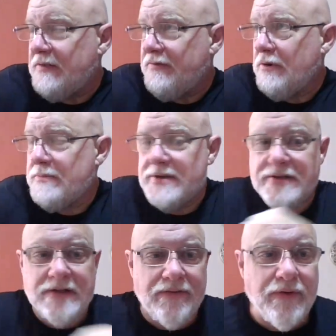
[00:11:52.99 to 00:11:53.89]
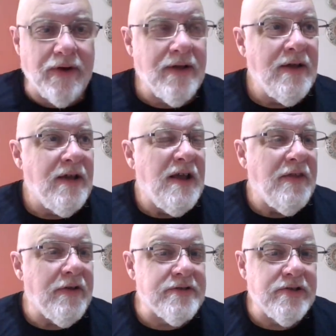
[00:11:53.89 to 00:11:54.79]
on forums and stuff where
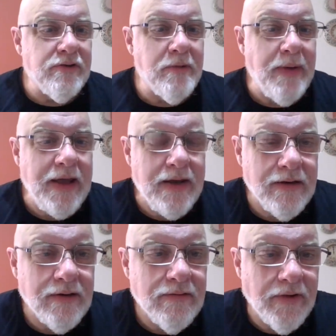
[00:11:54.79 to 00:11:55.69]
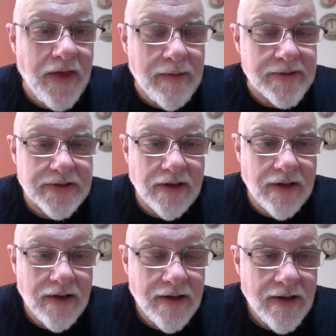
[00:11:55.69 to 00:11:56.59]
there's no debate with Amazon.